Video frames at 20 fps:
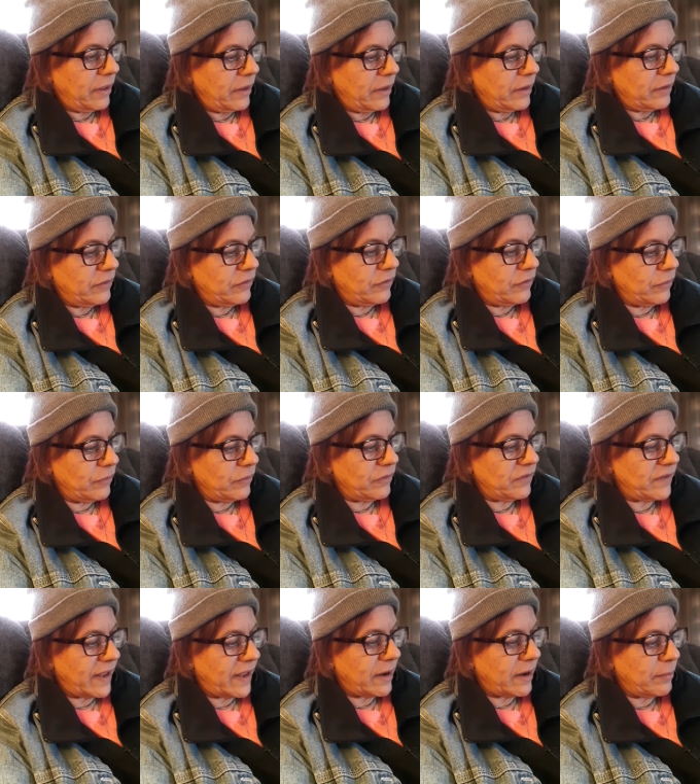to
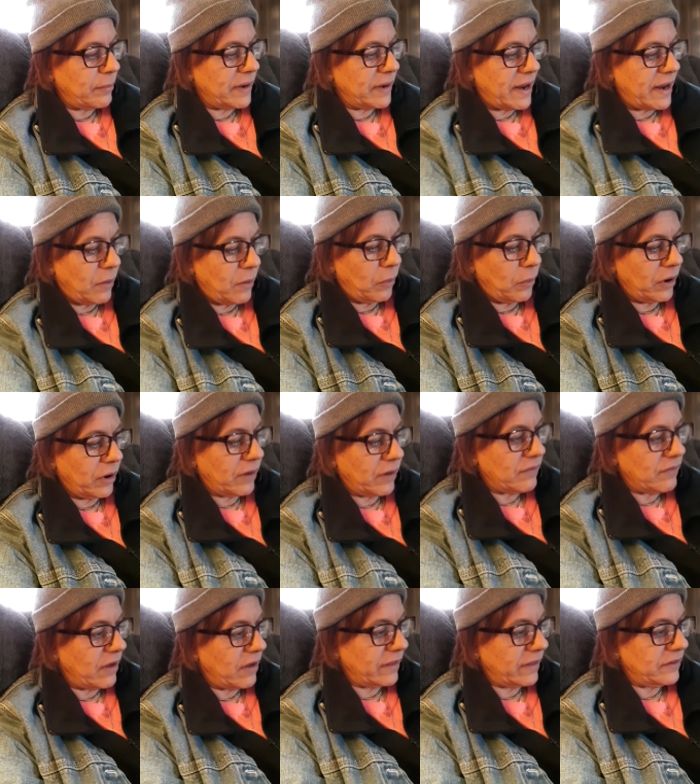set up a network of
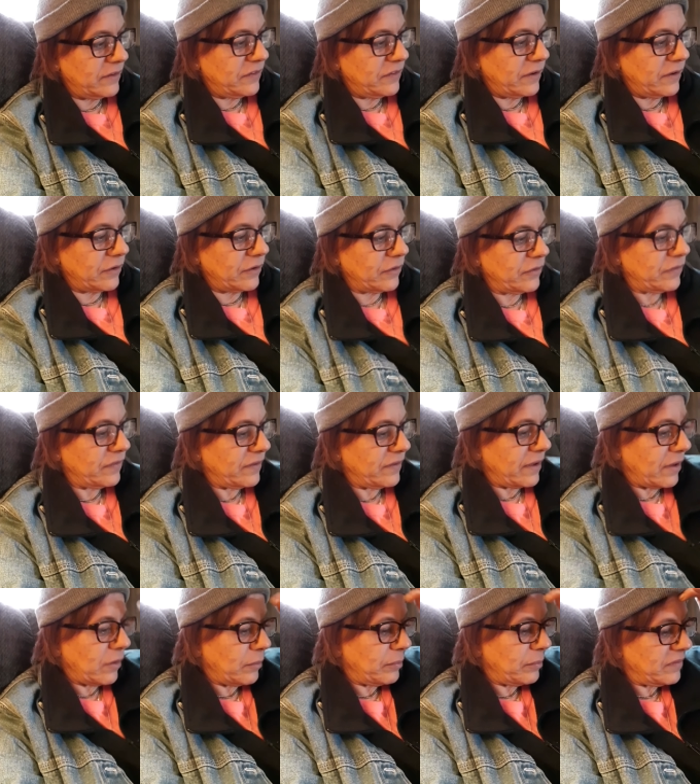volunteers to
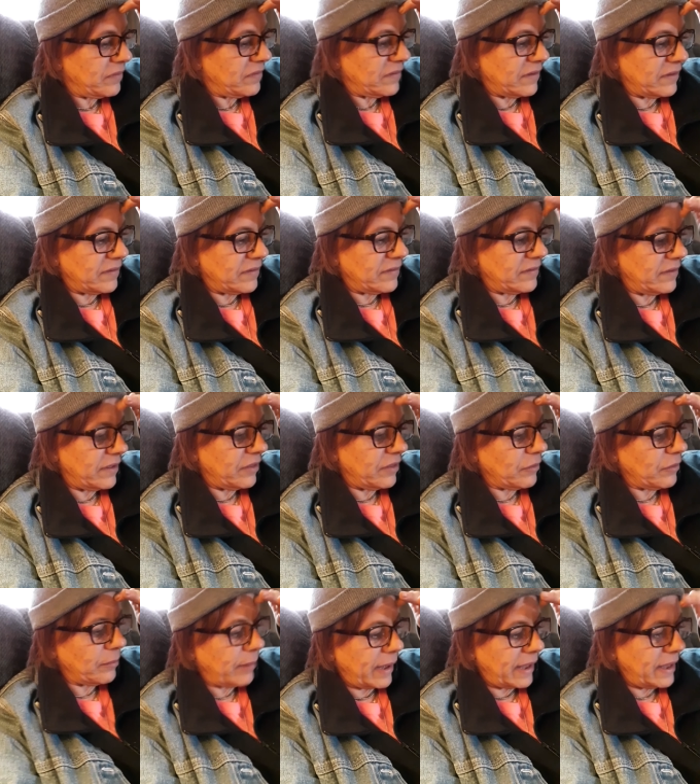help assist
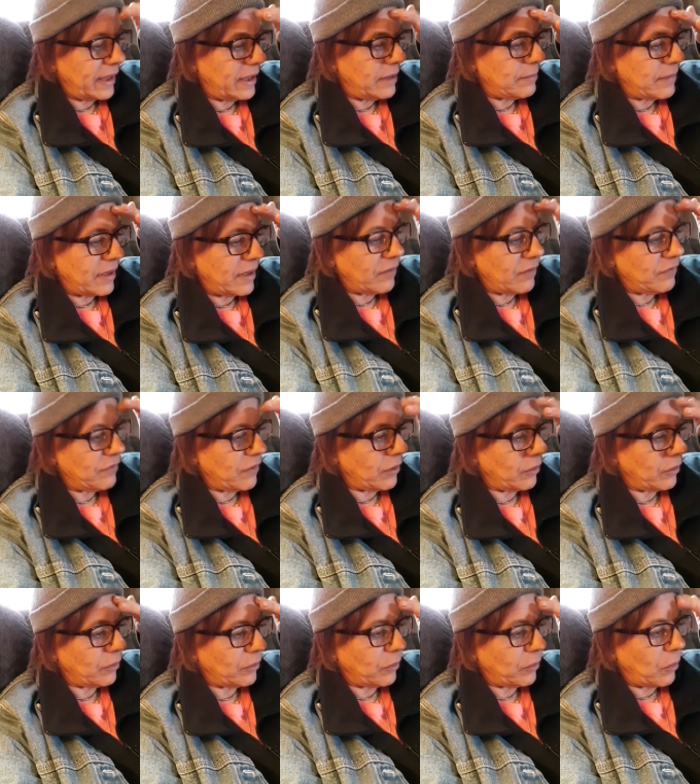either by email,
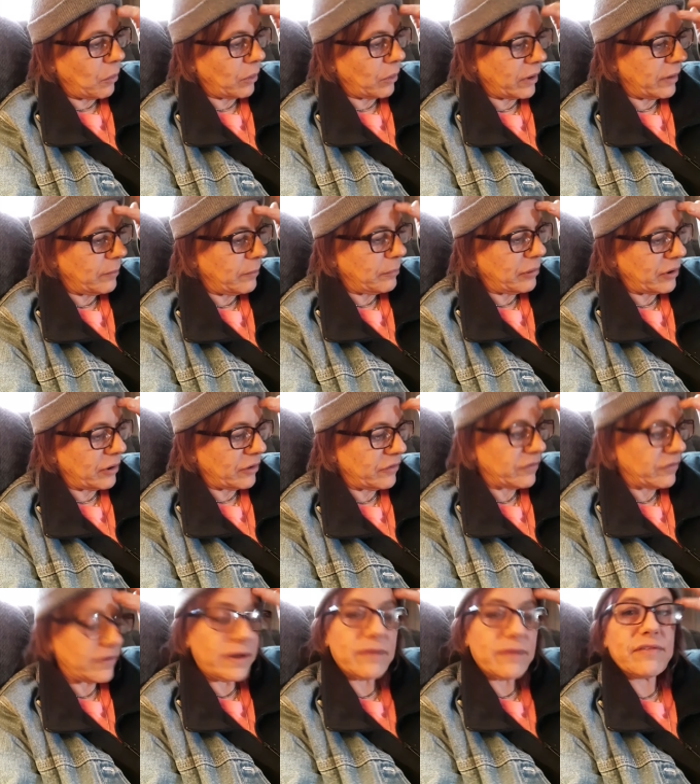phone, or in
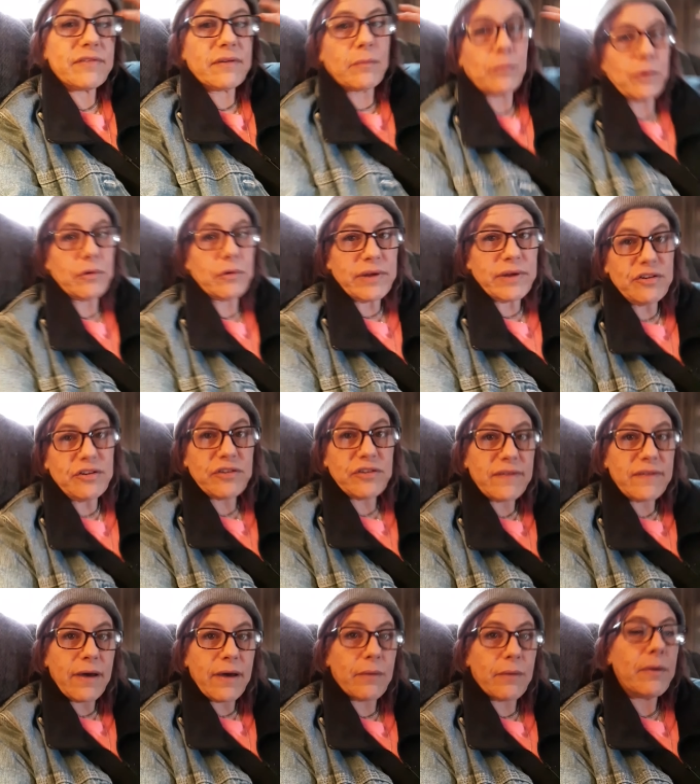person if someone reaches
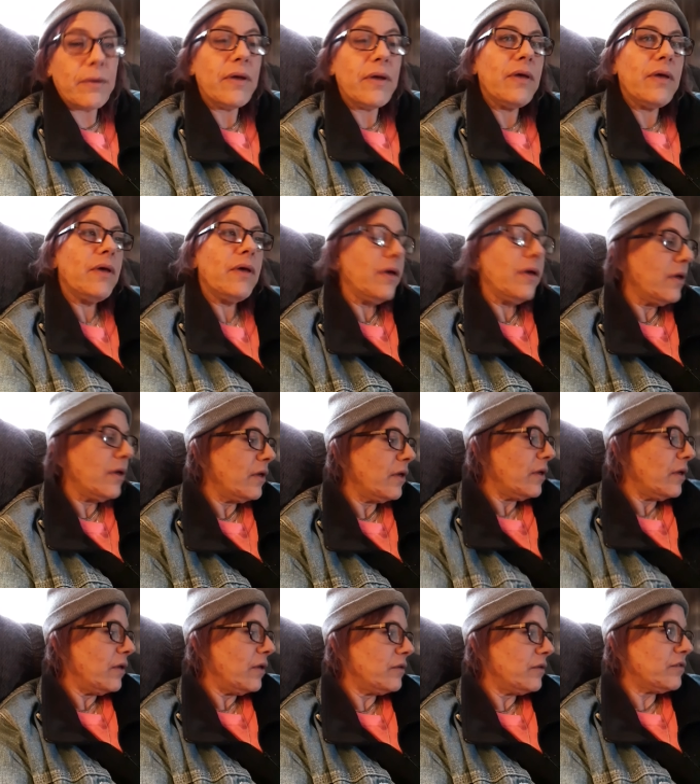out.
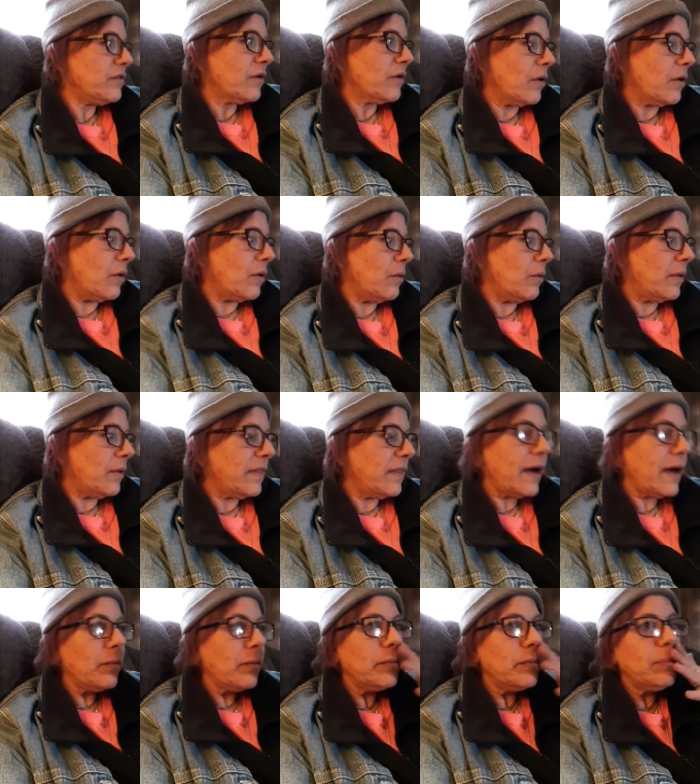So
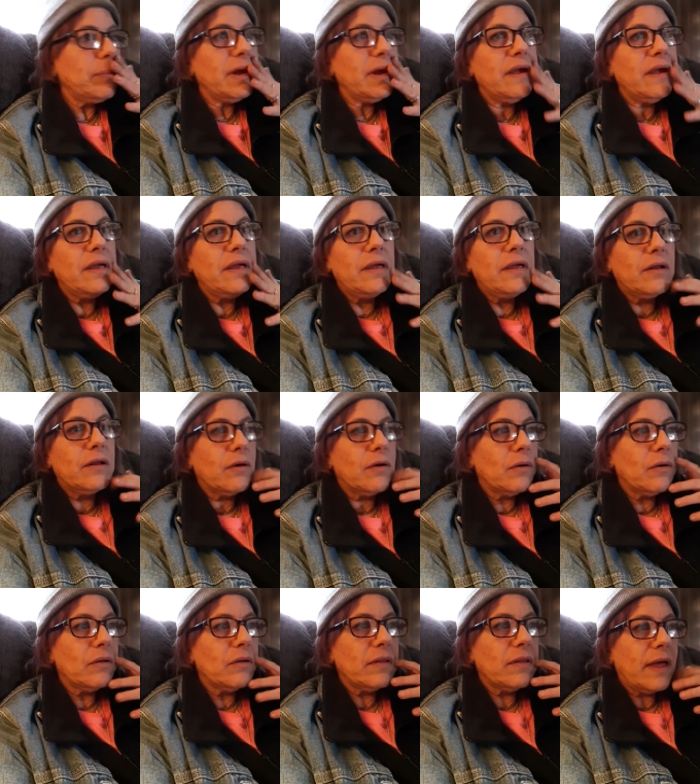that would be,
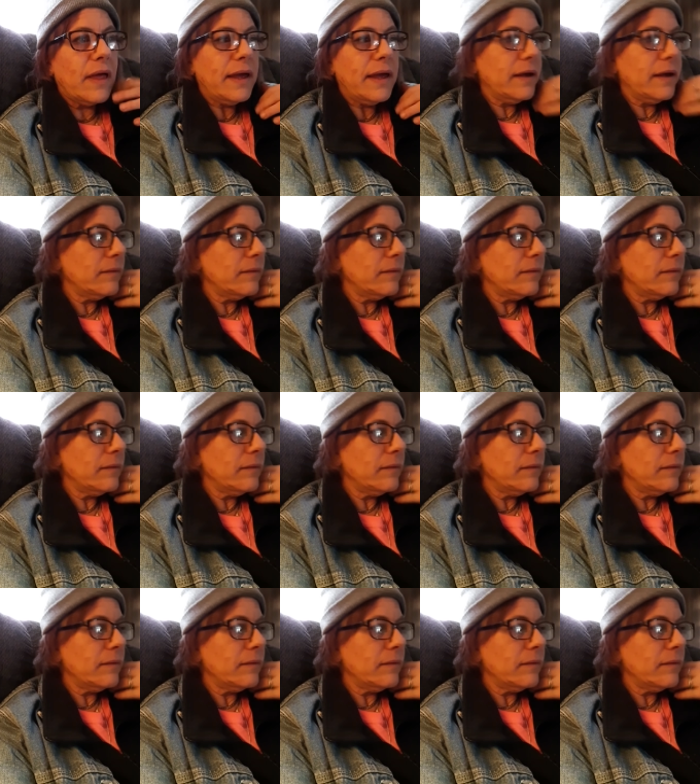like